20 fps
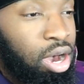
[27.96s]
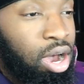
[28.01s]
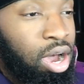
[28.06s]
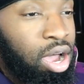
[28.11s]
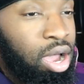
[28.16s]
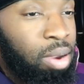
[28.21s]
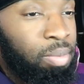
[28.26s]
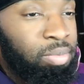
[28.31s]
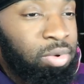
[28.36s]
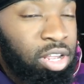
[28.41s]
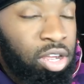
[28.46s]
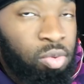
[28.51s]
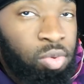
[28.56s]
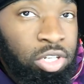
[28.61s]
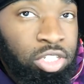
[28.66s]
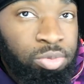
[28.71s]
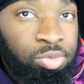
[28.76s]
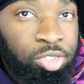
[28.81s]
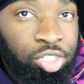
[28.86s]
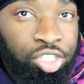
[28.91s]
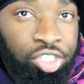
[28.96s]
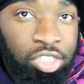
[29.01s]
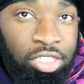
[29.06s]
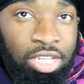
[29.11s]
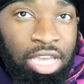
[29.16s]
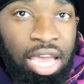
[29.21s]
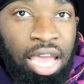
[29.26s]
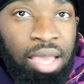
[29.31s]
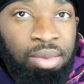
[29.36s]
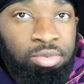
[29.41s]
I'm not gonna waste too much of your
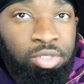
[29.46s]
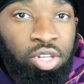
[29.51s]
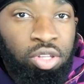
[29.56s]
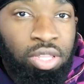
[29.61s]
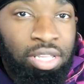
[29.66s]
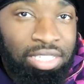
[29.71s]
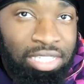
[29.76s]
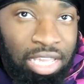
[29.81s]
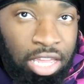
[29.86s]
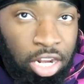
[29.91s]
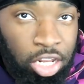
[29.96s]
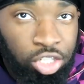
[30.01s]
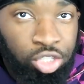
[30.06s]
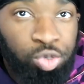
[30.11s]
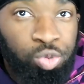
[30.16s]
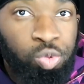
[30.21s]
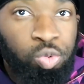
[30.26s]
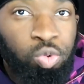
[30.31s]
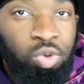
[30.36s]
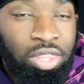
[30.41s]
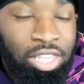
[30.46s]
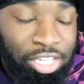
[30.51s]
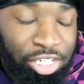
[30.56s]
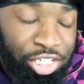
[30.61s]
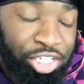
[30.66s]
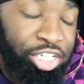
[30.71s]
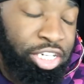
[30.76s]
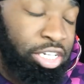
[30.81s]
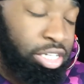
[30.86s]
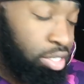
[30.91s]
time, so let's get into
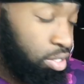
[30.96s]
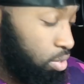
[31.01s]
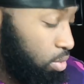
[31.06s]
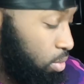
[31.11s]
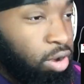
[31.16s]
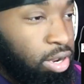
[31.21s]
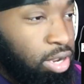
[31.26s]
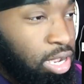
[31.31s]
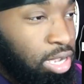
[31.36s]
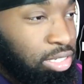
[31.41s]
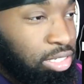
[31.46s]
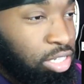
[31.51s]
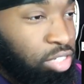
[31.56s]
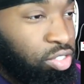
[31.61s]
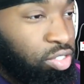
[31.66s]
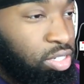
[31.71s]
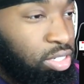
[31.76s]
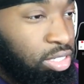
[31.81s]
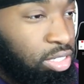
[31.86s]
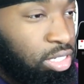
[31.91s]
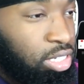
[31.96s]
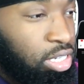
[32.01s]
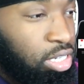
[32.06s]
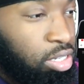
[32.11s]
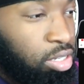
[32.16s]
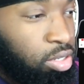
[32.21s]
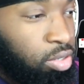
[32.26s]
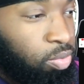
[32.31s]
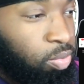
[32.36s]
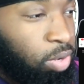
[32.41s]
this shit. Alright guys, as you can
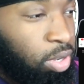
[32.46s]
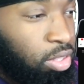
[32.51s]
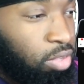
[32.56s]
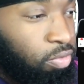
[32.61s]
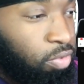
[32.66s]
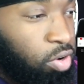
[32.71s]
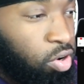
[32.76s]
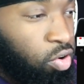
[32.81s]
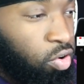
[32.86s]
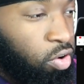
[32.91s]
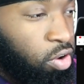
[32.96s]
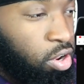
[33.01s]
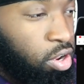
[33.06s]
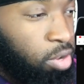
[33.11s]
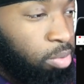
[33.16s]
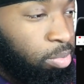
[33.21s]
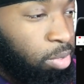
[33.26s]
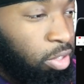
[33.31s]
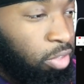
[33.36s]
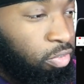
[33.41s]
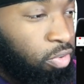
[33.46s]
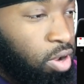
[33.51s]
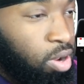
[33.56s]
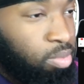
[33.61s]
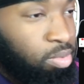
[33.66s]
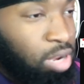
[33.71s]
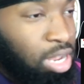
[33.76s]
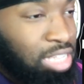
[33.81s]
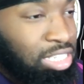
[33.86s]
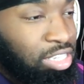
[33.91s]
see, we got the video right here. It means for
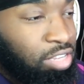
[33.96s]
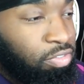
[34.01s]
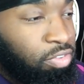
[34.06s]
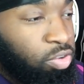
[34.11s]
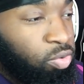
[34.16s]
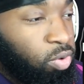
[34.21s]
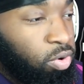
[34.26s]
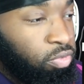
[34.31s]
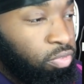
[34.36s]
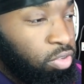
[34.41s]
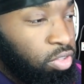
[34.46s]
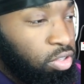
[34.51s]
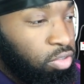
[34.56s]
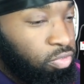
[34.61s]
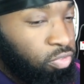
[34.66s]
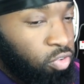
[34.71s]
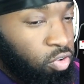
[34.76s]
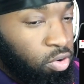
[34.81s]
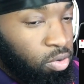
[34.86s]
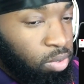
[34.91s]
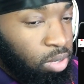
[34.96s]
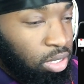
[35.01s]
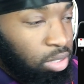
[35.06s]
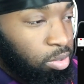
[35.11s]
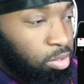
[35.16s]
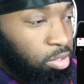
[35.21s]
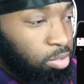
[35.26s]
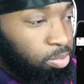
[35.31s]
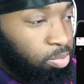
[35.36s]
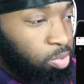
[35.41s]
Imdontai V154. We got
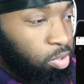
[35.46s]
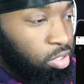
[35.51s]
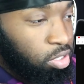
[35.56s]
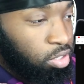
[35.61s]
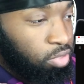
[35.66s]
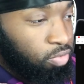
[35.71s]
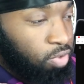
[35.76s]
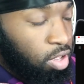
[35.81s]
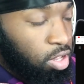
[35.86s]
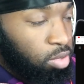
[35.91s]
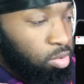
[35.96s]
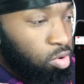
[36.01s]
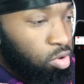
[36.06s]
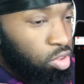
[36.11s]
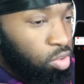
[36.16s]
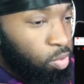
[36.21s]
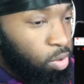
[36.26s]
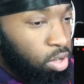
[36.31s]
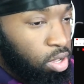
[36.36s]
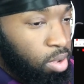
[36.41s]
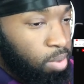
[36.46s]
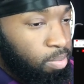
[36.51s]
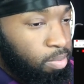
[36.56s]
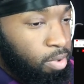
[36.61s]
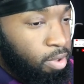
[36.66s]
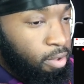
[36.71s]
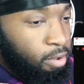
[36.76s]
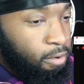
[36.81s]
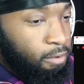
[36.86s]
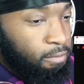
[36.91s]
to put this volume all the way up.
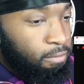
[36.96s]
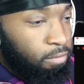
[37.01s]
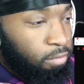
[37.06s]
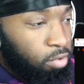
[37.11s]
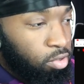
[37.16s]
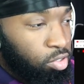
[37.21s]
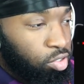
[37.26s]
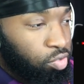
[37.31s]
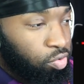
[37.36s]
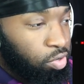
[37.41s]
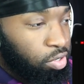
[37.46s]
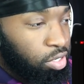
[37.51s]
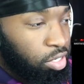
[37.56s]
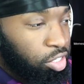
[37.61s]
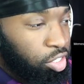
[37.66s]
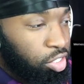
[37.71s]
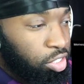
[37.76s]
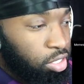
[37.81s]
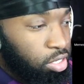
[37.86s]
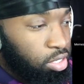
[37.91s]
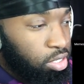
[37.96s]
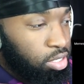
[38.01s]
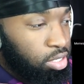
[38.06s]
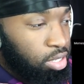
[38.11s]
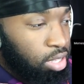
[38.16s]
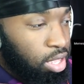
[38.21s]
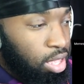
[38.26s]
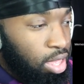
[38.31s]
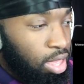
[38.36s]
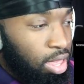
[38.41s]
Full screen this shit.
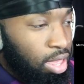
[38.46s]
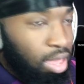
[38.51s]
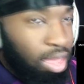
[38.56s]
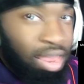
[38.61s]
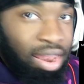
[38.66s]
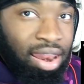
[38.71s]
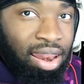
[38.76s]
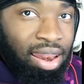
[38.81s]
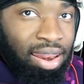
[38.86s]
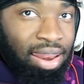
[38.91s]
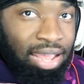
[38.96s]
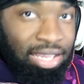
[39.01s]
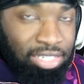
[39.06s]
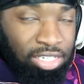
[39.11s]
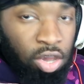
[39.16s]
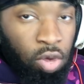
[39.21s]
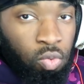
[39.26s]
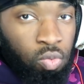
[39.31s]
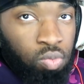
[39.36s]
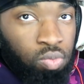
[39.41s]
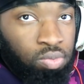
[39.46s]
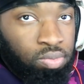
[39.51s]
Let's go.